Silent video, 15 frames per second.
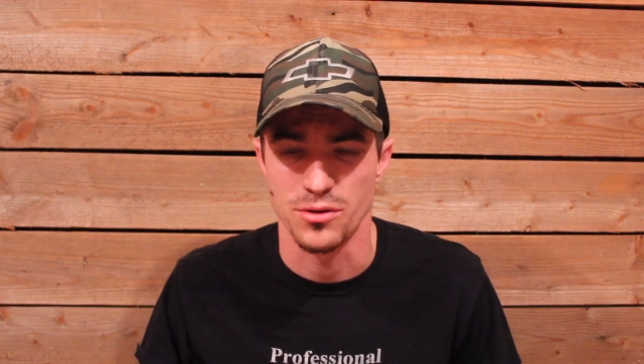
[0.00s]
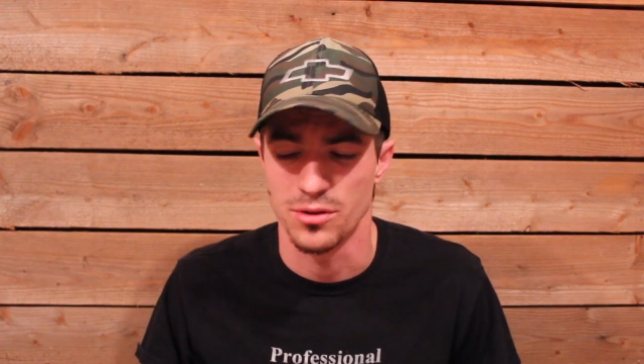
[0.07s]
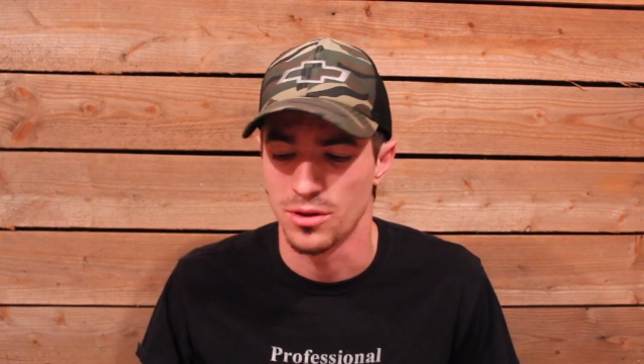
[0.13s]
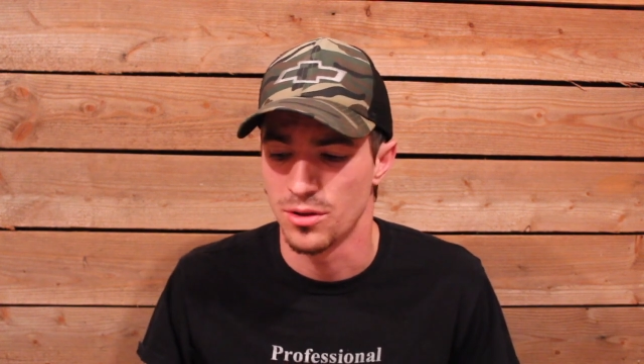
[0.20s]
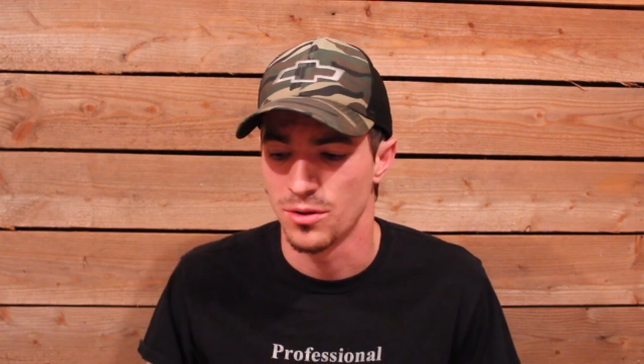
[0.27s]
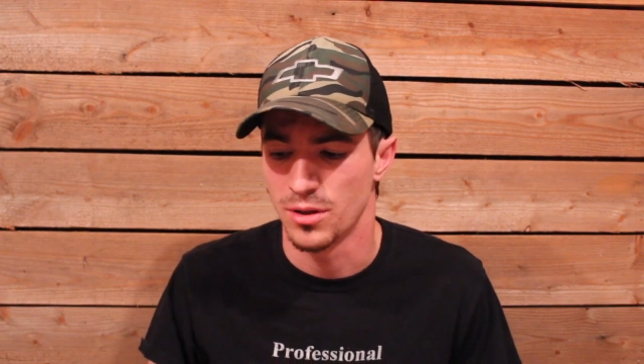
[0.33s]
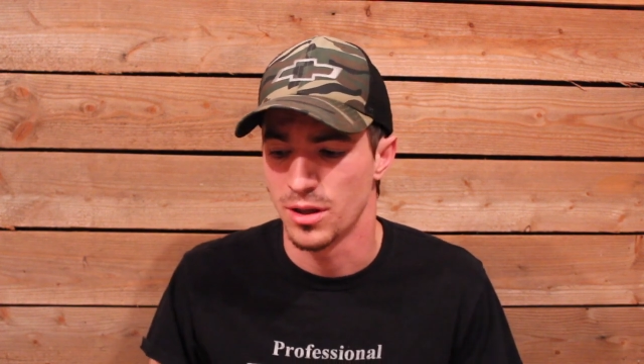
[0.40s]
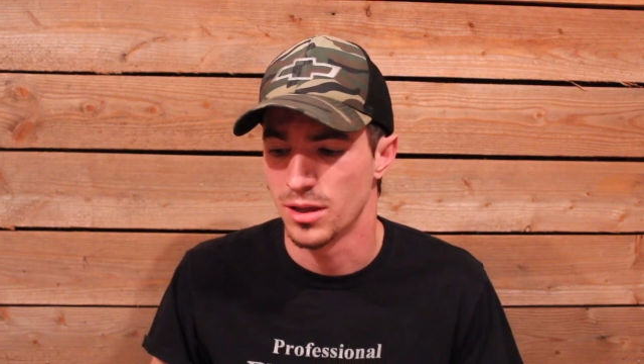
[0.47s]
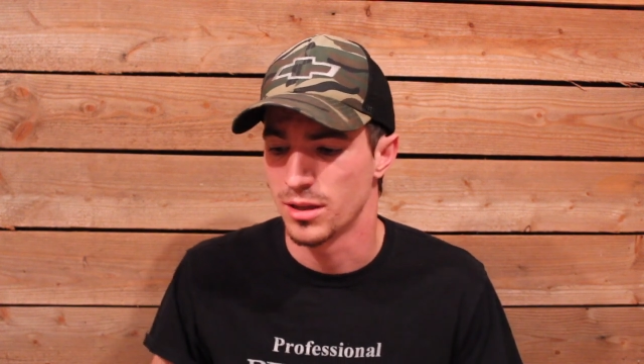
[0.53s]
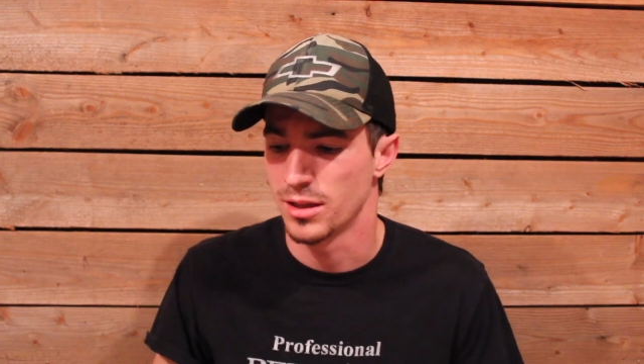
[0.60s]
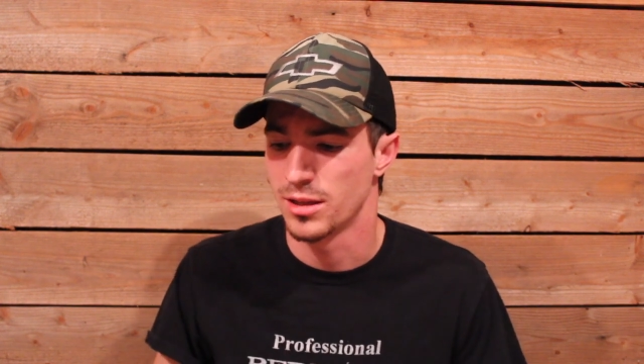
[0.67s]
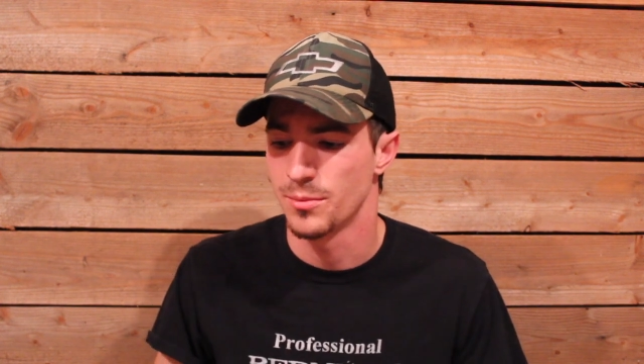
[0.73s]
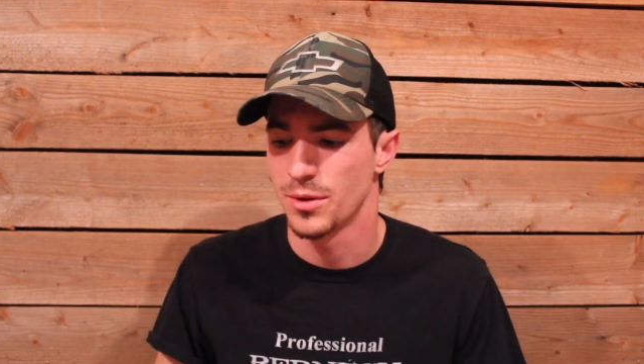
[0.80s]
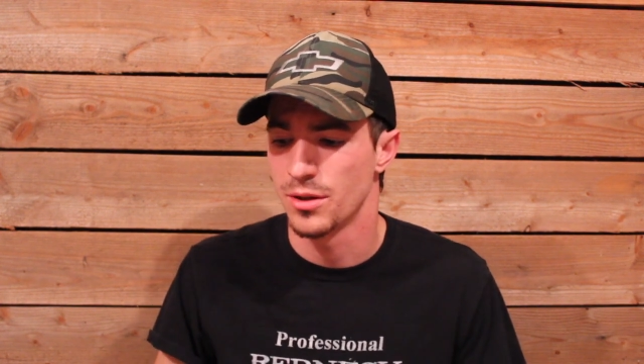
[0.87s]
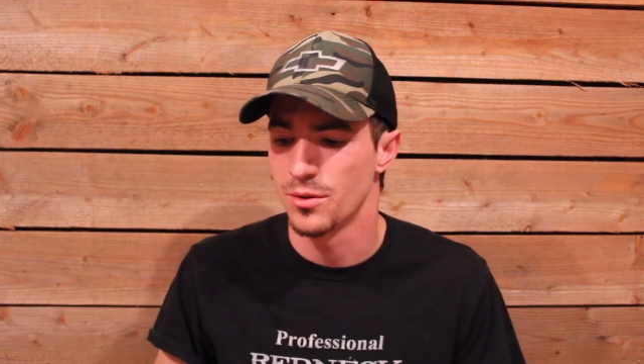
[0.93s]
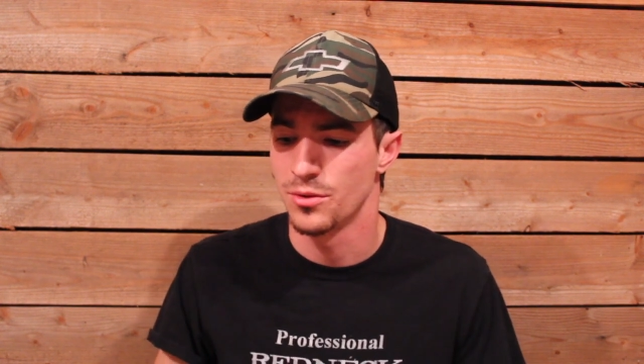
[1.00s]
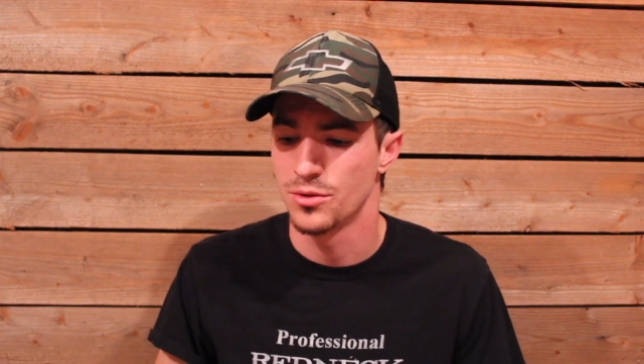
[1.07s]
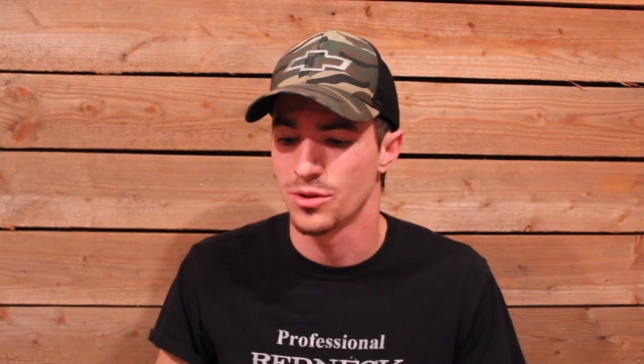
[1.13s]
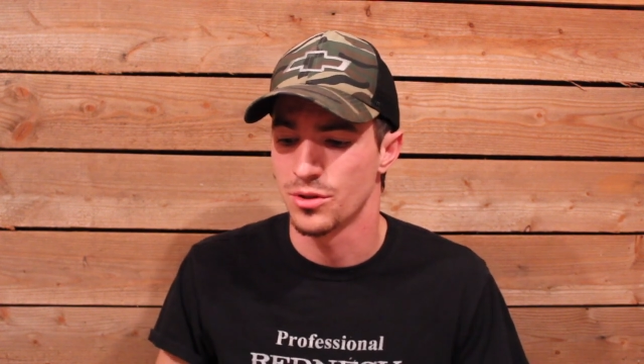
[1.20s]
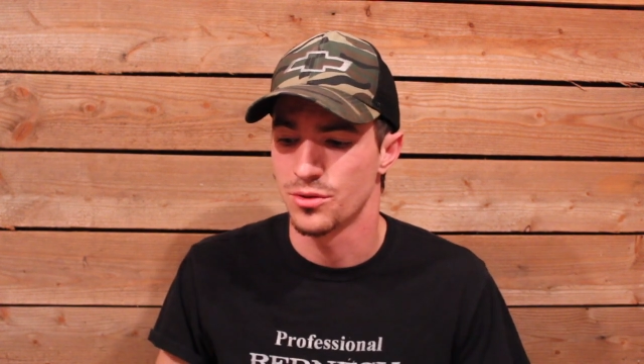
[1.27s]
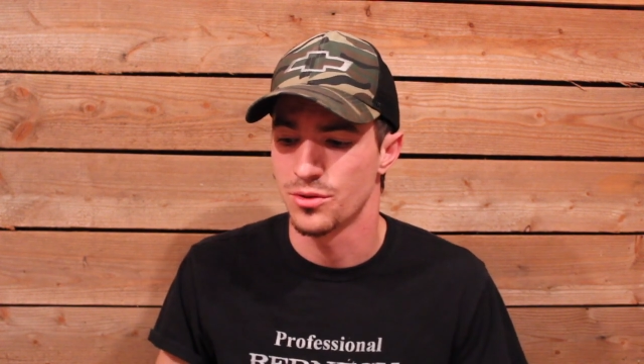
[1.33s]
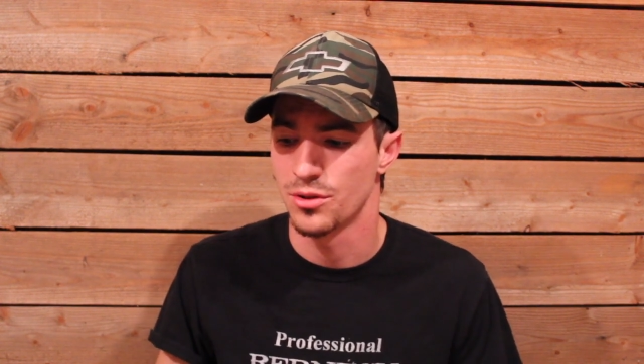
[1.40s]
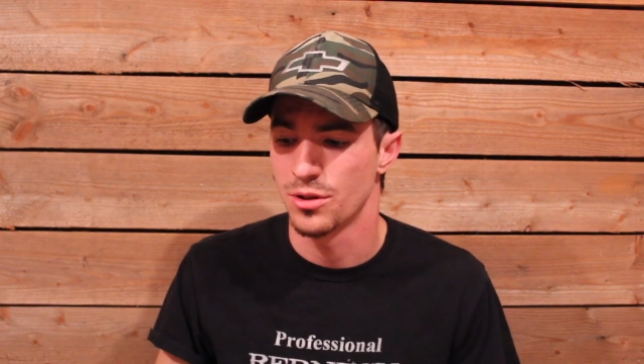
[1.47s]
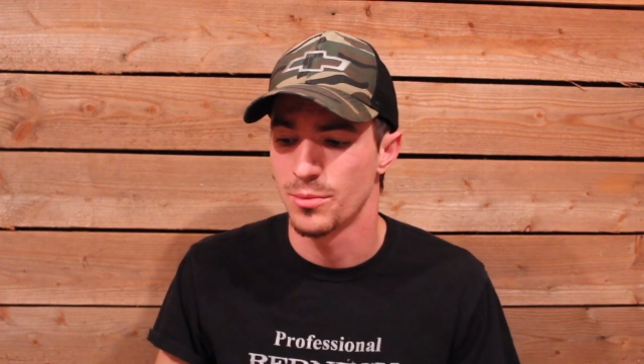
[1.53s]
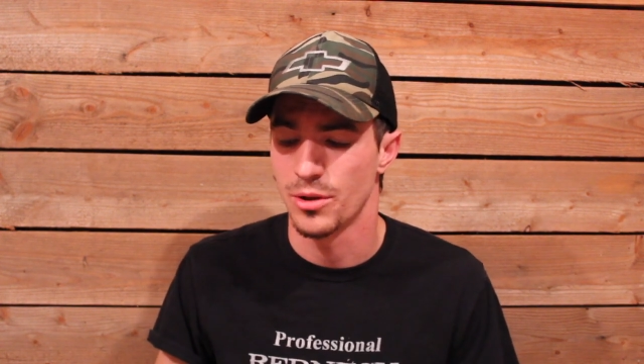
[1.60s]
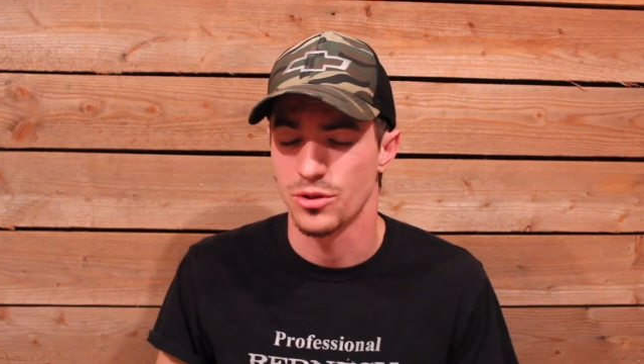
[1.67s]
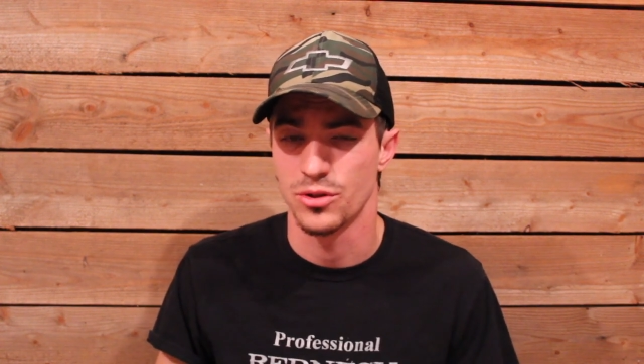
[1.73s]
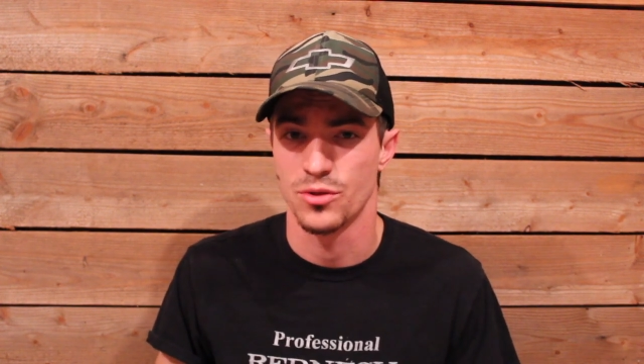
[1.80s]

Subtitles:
So anybody who's concerned about